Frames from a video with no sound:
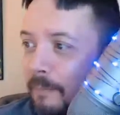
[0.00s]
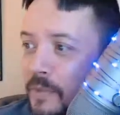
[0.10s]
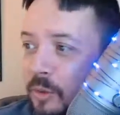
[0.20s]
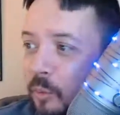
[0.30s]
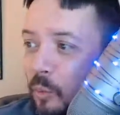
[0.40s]

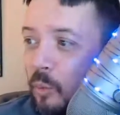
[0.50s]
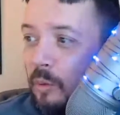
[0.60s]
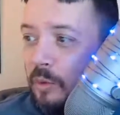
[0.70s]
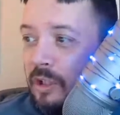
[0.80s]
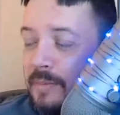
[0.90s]
so
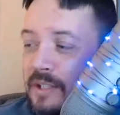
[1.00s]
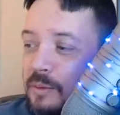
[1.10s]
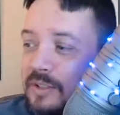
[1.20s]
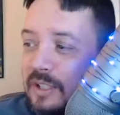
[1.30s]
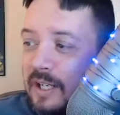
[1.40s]
what we're going to be
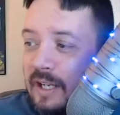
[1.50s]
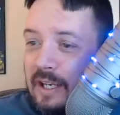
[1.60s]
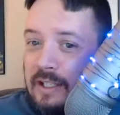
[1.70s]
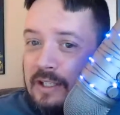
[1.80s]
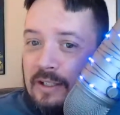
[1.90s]
doing
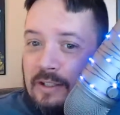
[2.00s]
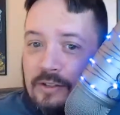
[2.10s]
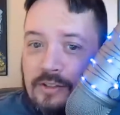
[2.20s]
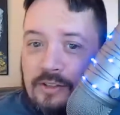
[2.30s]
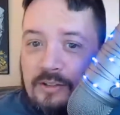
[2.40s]
today
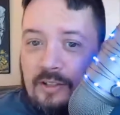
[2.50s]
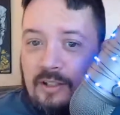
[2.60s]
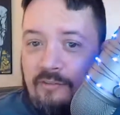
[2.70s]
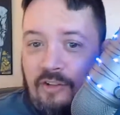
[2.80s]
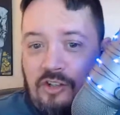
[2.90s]
is
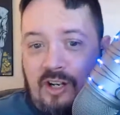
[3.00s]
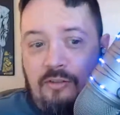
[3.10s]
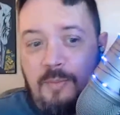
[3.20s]
first off,